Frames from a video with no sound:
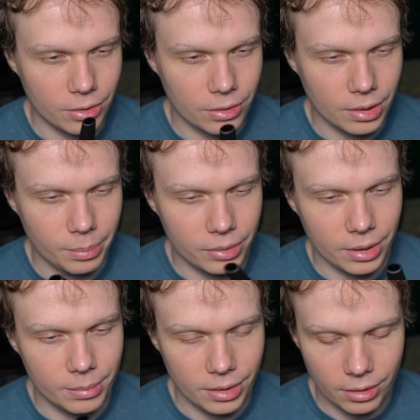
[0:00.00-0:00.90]
a couple of
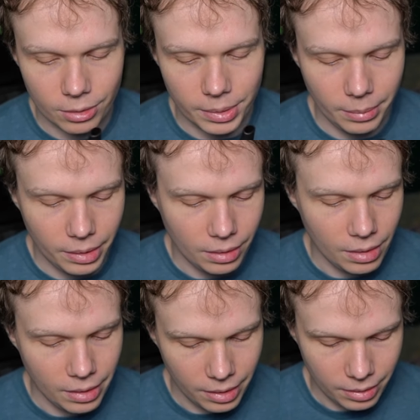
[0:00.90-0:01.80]
times a year maybe,
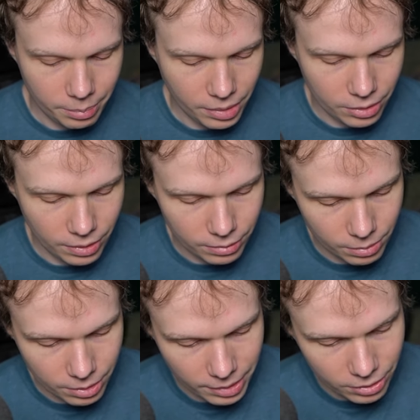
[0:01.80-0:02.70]
probably don't have to worry about